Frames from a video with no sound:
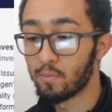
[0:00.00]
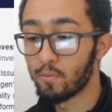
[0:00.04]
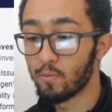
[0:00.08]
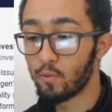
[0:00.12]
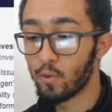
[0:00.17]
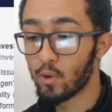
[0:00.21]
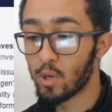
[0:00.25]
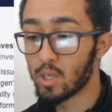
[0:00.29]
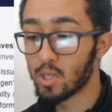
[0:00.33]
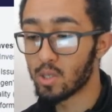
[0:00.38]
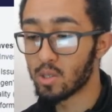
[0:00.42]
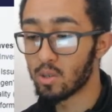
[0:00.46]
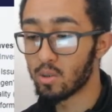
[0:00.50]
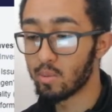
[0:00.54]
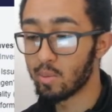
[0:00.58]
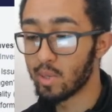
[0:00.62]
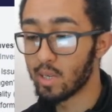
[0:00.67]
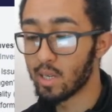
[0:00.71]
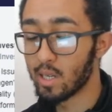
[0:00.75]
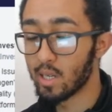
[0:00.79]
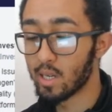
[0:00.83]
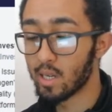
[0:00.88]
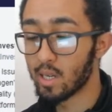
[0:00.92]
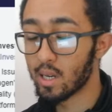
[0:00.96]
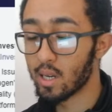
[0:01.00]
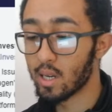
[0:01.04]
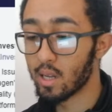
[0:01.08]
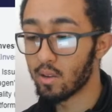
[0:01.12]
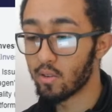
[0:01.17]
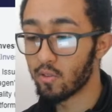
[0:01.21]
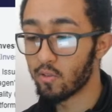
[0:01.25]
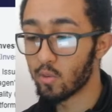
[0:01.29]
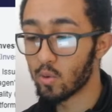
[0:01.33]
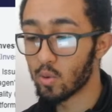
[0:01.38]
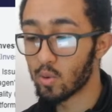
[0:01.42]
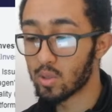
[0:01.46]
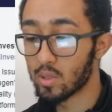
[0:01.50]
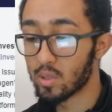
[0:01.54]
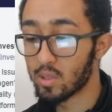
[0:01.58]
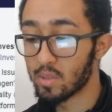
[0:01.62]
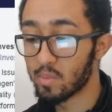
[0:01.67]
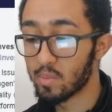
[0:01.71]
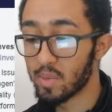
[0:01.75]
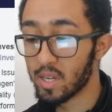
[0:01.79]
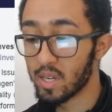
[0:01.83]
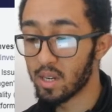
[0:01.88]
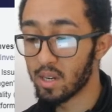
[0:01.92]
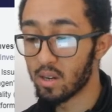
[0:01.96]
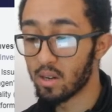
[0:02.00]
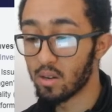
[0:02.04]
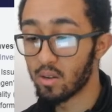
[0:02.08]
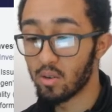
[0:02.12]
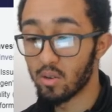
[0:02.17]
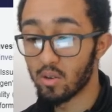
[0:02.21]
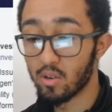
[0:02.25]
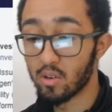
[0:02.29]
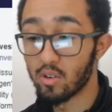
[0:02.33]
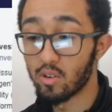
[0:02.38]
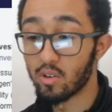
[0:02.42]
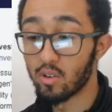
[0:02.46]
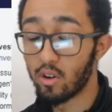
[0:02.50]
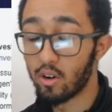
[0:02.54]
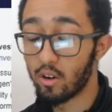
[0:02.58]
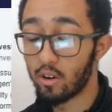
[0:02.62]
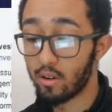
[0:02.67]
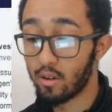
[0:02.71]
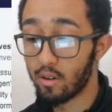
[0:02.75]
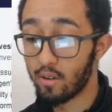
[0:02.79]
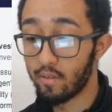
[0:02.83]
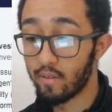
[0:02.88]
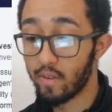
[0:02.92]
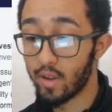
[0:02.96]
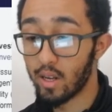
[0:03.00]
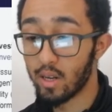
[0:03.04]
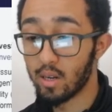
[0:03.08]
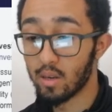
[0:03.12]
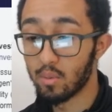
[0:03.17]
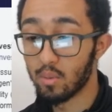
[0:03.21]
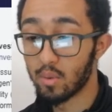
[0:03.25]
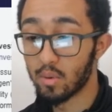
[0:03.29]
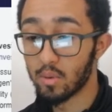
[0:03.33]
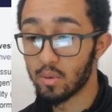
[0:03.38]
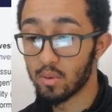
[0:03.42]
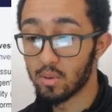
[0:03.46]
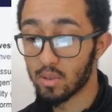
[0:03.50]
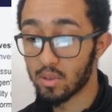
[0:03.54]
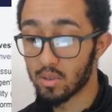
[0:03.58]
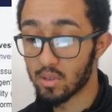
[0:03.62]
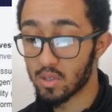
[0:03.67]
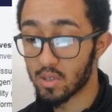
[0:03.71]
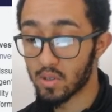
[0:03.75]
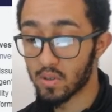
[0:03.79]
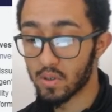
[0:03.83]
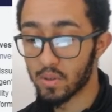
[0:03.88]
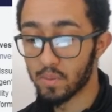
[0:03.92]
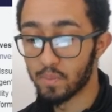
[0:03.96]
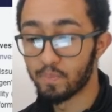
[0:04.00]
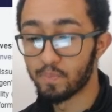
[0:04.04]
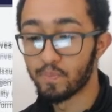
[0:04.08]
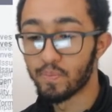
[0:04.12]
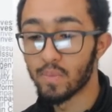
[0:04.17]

42 billion, and of course this being not available, so 0.